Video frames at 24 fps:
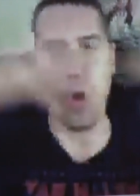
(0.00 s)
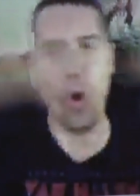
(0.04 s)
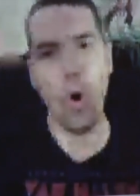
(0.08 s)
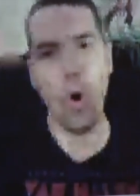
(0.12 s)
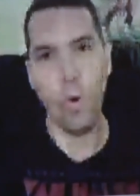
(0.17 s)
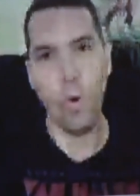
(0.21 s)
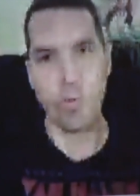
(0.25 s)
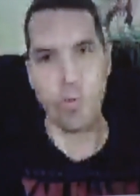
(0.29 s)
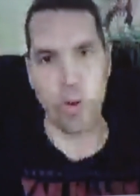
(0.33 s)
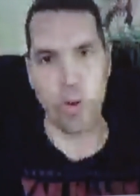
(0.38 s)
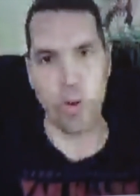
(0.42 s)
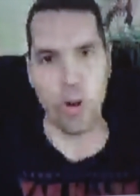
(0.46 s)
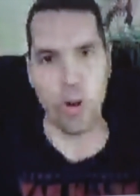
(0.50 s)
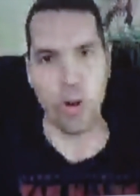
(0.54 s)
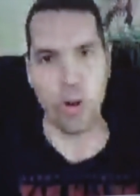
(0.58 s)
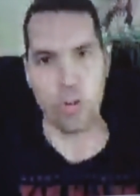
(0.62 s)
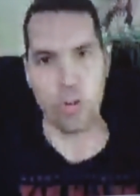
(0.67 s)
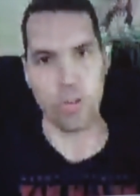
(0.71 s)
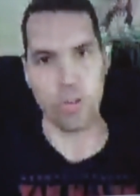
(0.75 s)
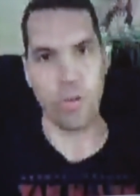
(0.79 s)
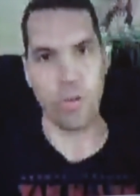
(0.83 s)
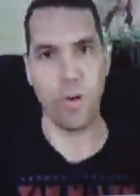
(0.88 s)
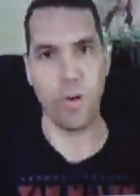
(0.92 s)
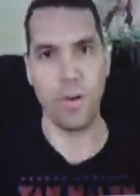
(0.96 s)
overall
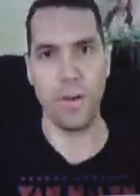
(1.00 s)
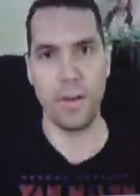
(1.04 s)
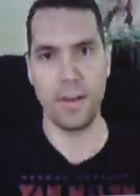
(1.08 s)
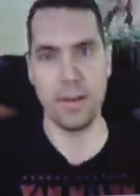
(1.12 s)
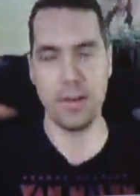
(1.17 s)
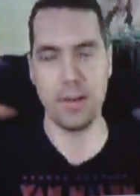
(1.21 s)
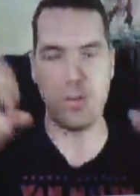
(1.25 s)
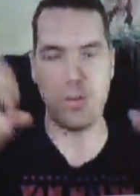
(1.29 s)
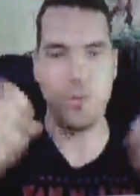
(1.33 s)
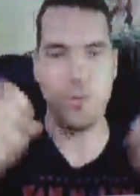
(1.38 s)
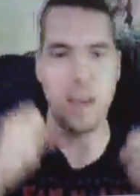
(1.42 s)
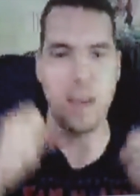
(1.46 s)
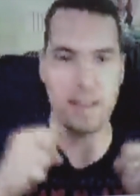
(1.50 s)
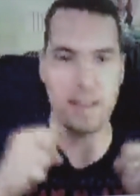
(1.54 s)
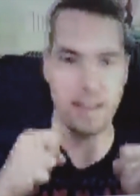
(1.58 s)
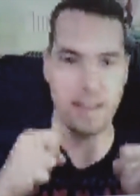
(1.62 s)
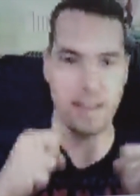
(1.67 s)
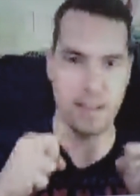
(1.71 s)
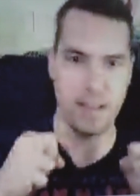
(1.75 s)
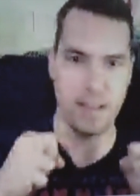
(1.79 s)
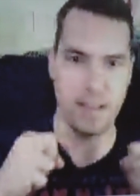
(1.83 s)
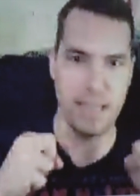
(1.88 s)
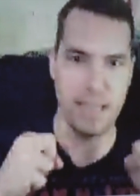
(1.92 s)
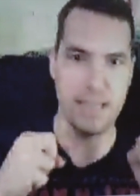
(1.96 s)
story because you've got these
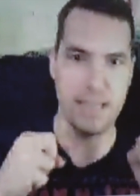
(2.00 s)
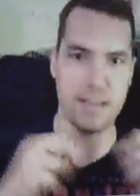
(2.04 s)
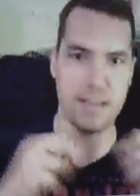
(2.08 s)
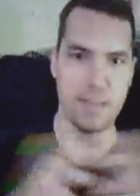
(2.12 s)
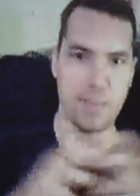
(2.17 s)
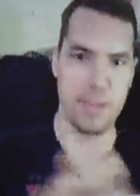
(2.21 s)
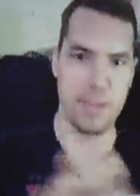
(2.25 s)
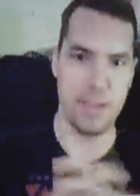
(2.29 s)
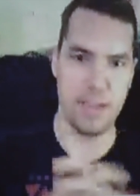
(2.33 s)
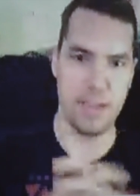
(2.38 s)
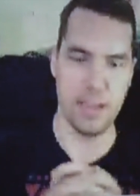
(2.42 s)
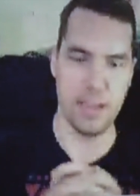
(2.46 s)
little intimate